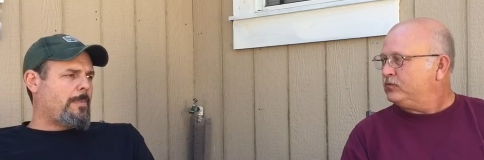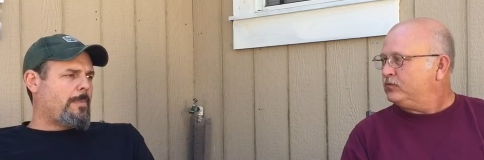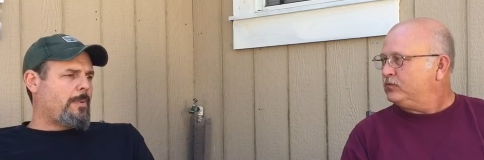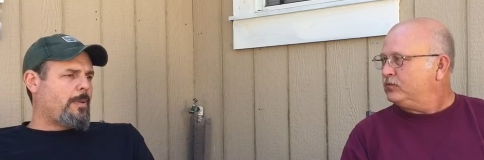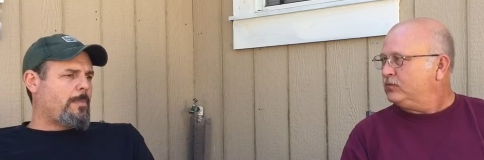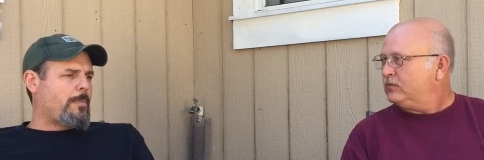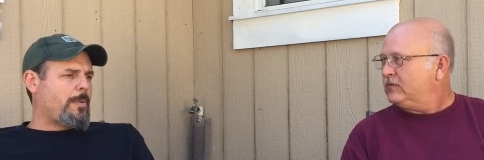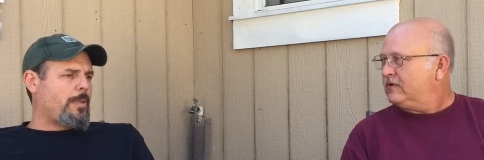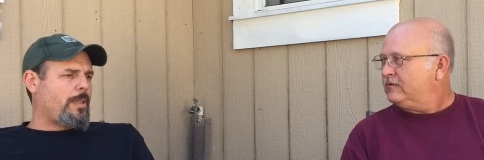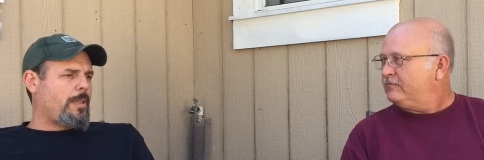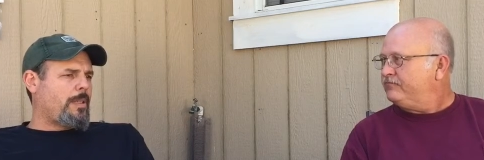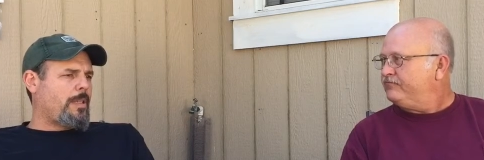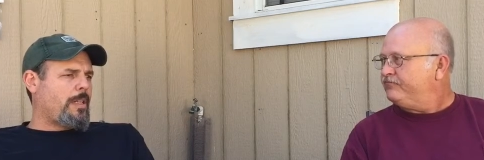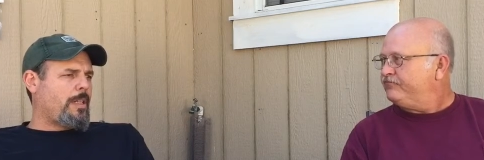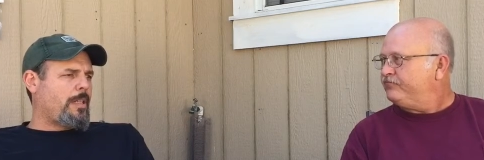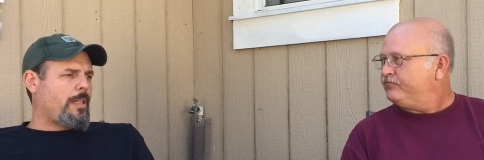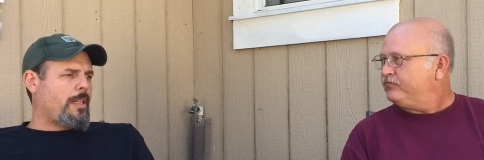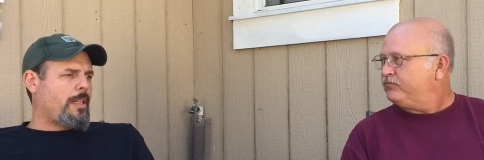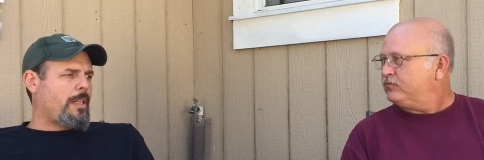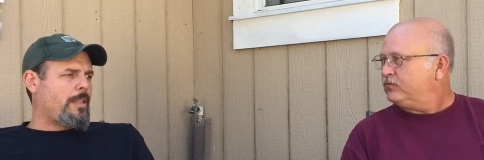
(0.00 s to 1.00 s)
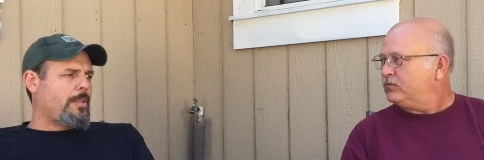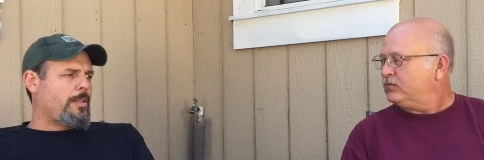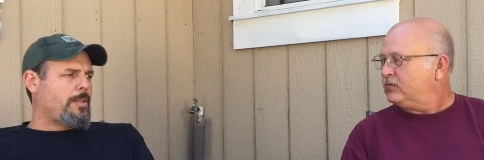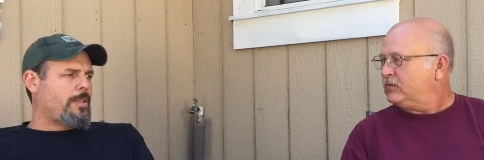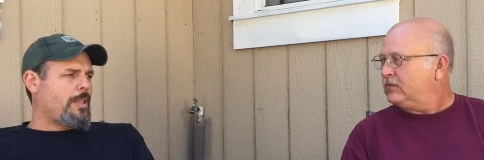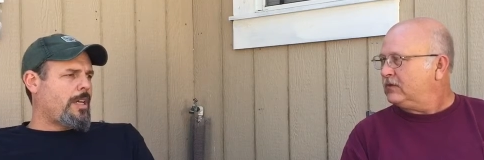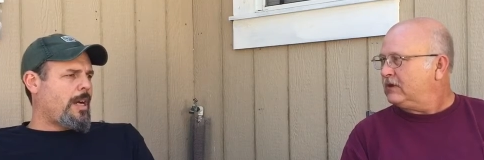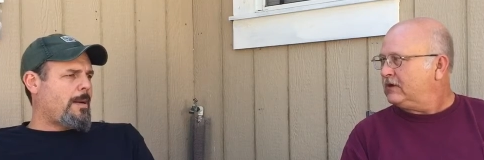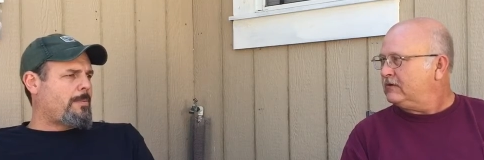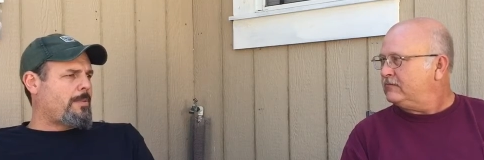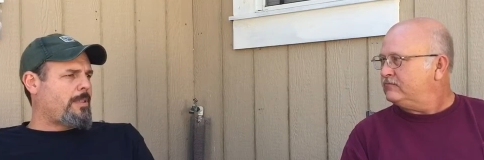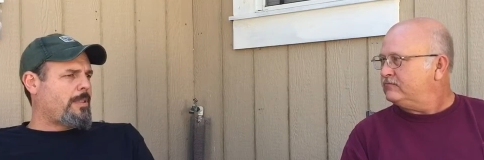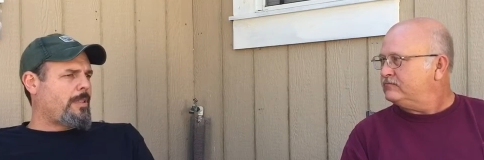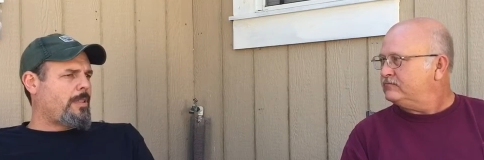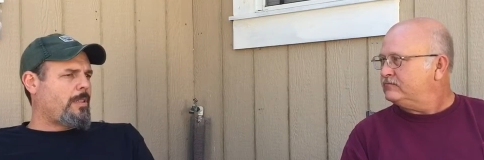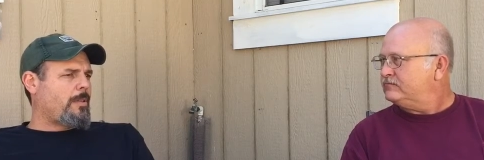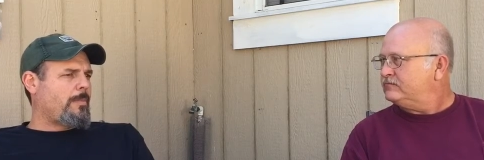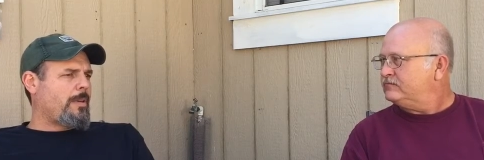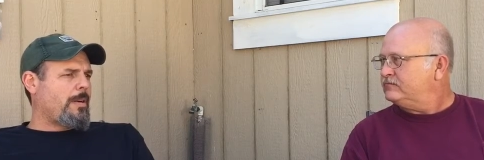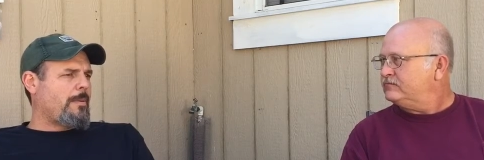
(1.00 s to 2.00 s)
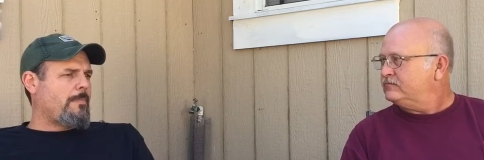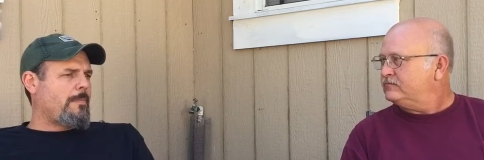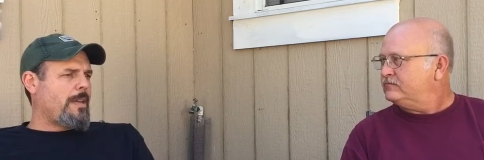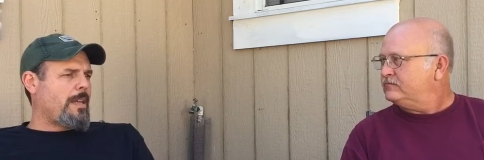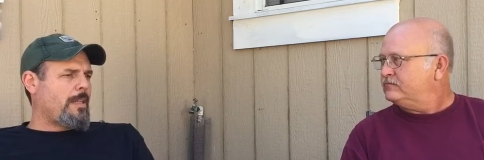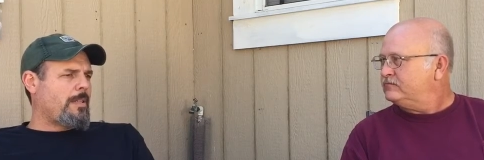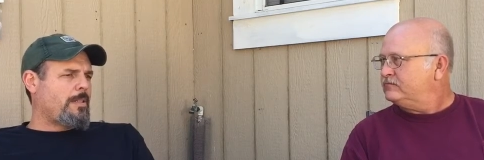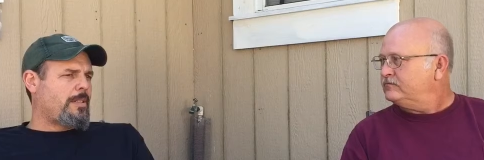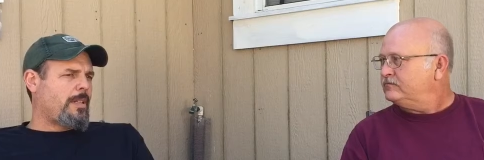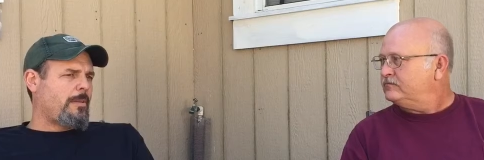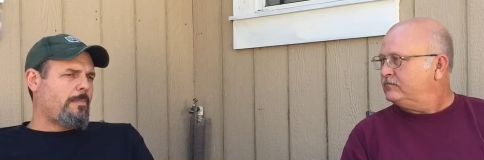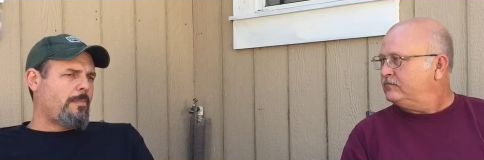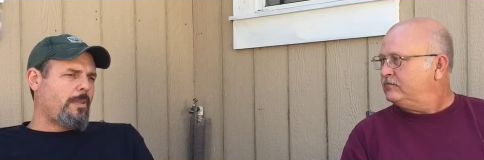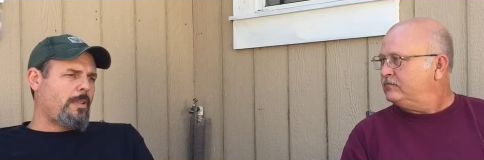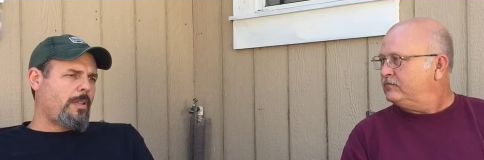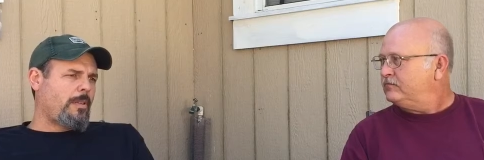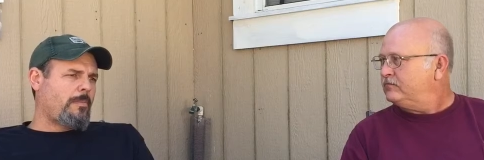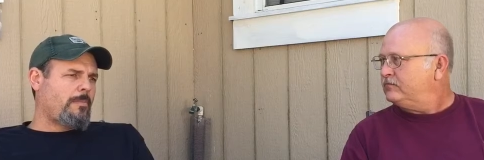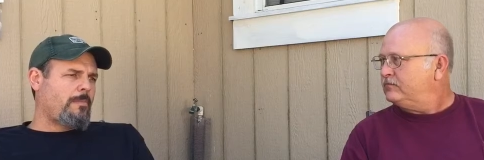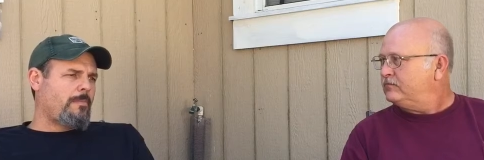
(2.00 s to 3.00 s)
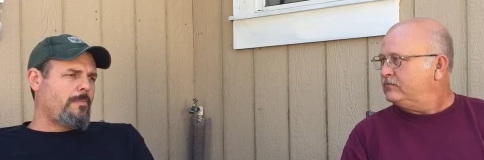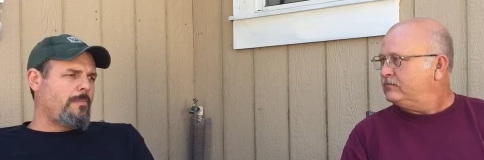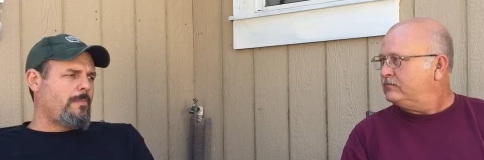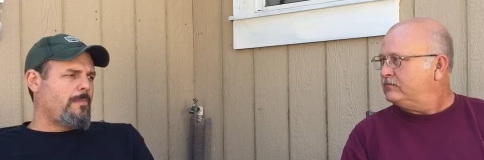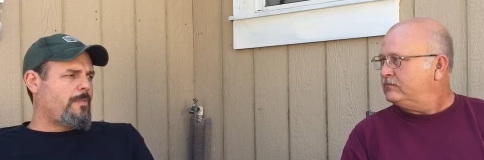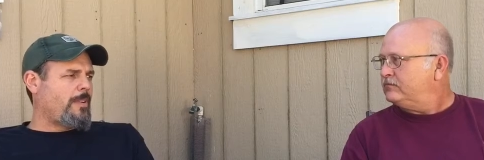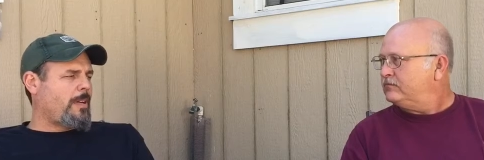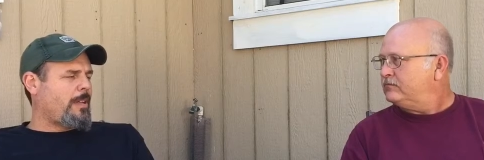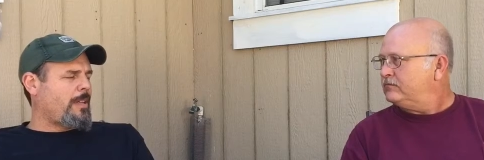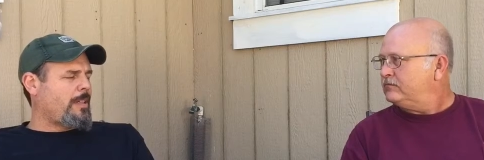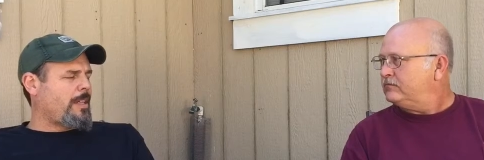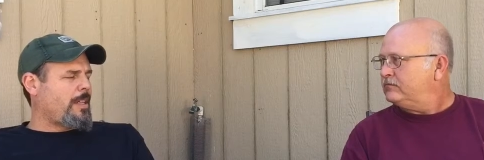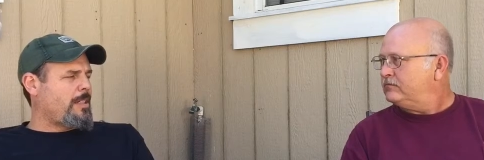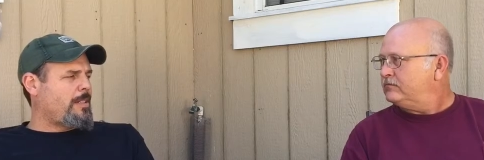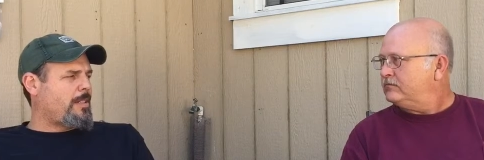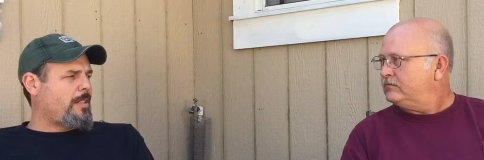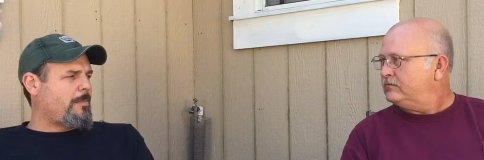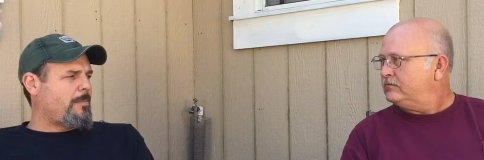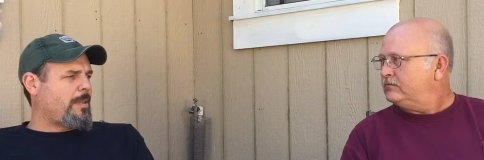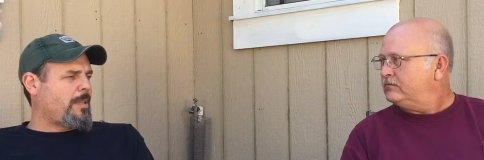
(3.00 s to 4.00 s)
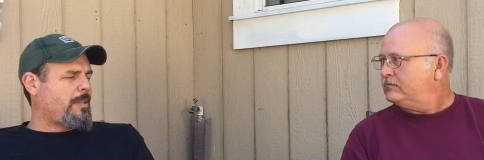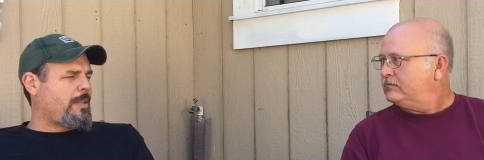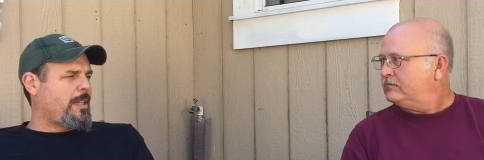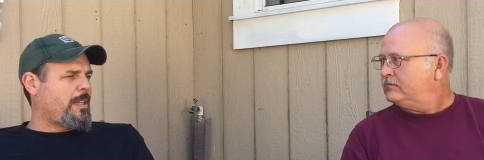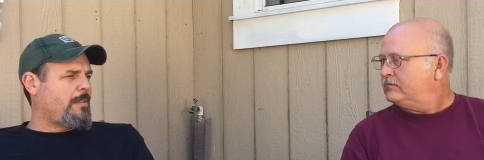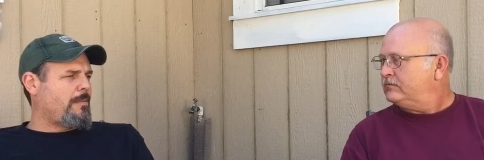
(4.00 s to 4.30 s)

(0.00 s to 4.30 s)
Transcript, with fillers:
Speaker 1: people are pretty good at other shops, you know, about making something look fairly decent, but